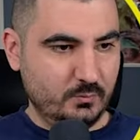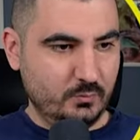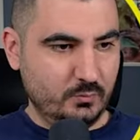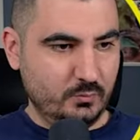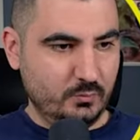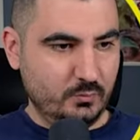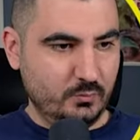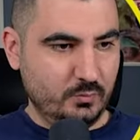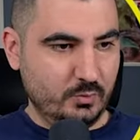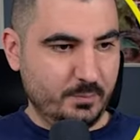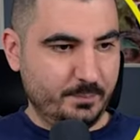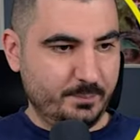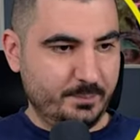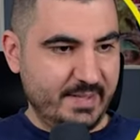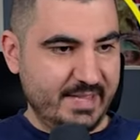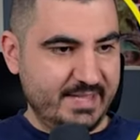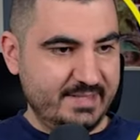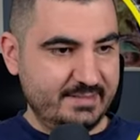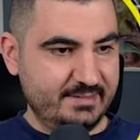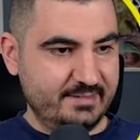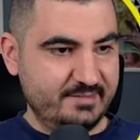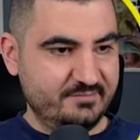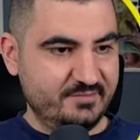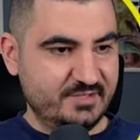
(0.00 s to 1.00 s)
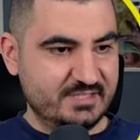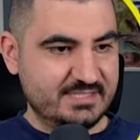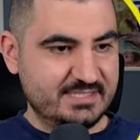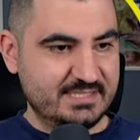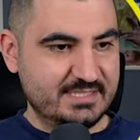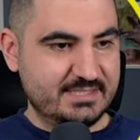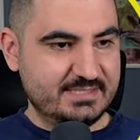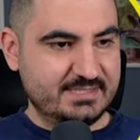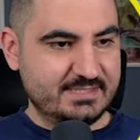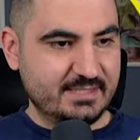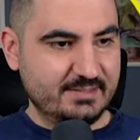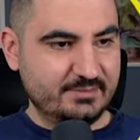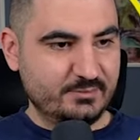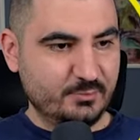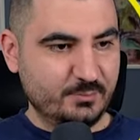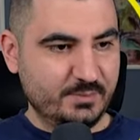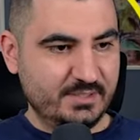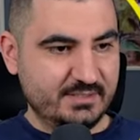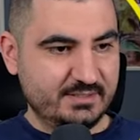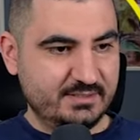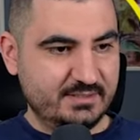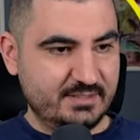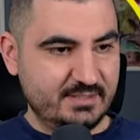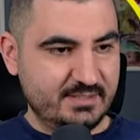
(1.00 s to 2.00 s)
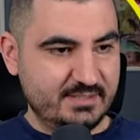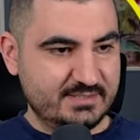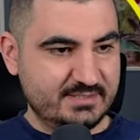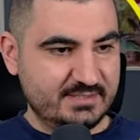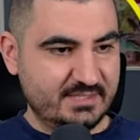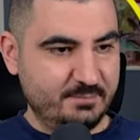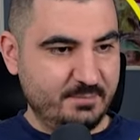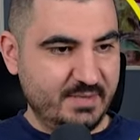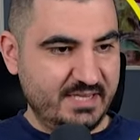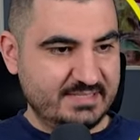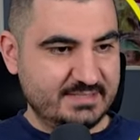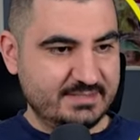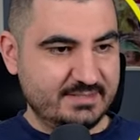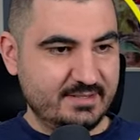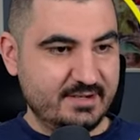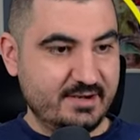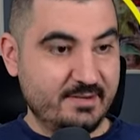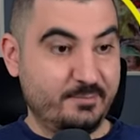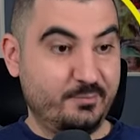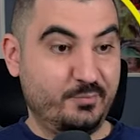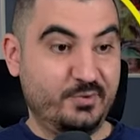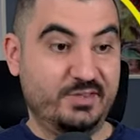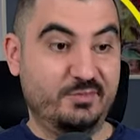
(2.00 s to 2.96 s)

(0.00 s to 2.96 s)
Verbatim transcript: Ooh, Openda versus Lisandro Martinez. He messed it up.